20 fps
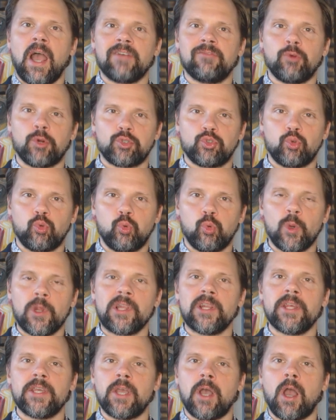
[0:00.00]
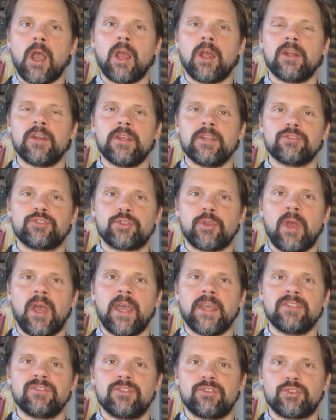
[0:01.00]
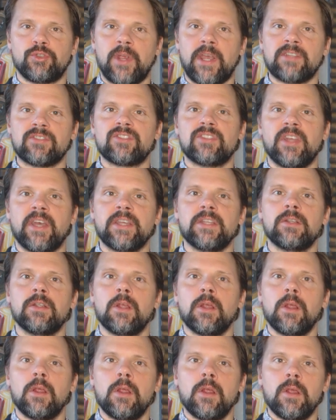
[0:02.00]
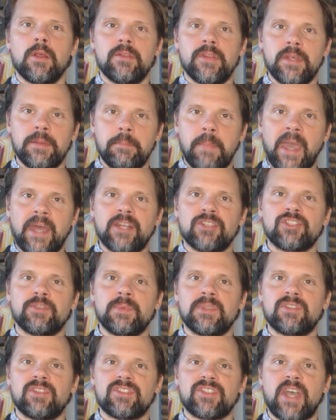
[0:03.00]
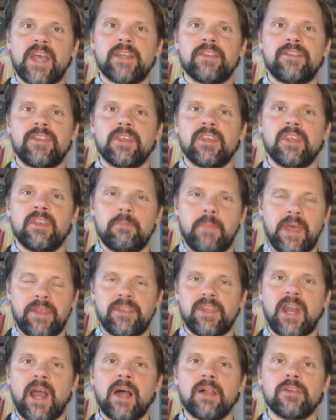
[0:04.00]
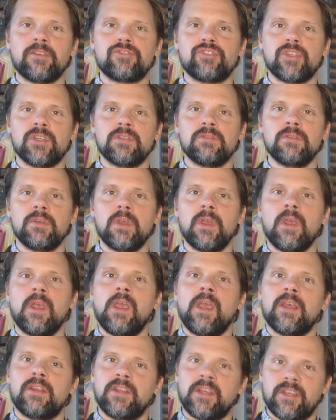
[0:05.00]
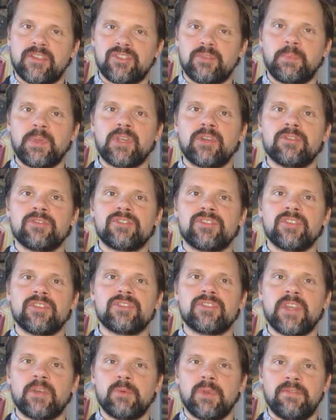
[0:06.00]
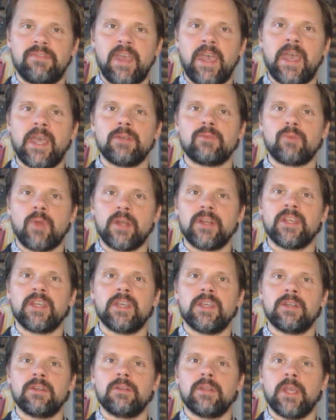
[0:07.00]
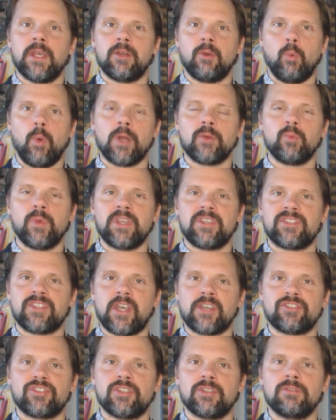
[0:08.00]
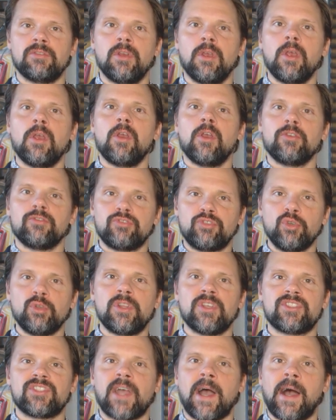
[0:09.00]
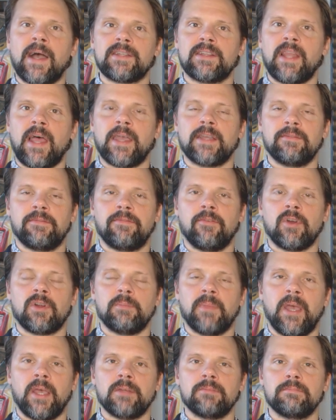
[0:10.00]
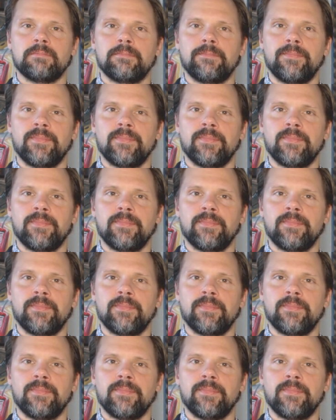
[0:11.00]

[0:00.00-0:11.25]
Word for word: I've worked really hard in trying to translate the management design thinking methodology and the experiences that we've had running it in a one week session to this online format.